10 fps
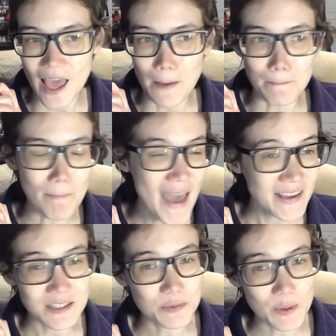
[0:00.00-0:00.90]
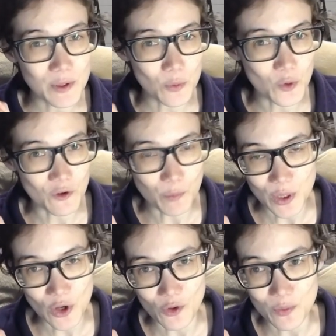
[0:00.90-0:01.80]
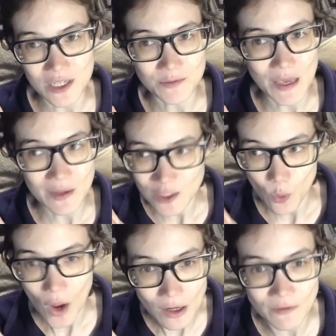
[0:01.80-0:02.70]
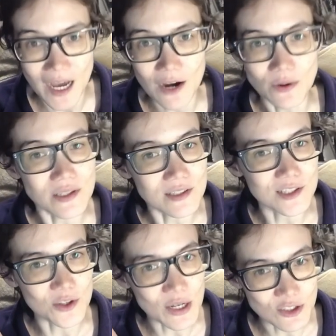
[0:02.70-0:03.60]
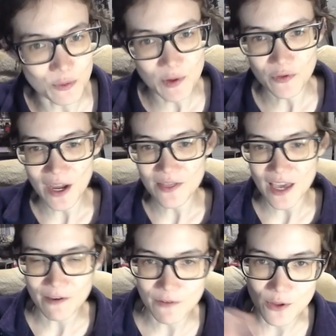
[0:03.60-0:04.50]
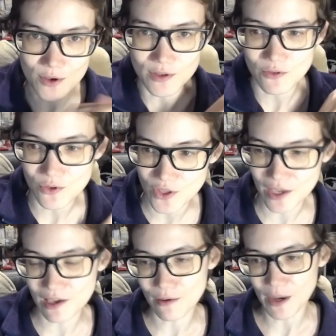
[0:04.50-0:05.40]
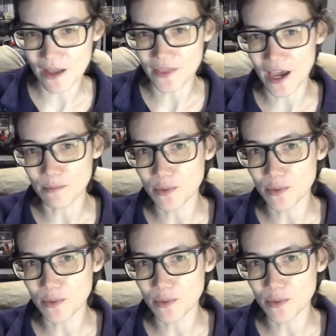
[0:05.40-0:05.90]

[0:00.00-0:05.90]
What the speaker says: Maximum it would have been on me is maybe 12 hours, so I should be fine there for those of you thinking about that.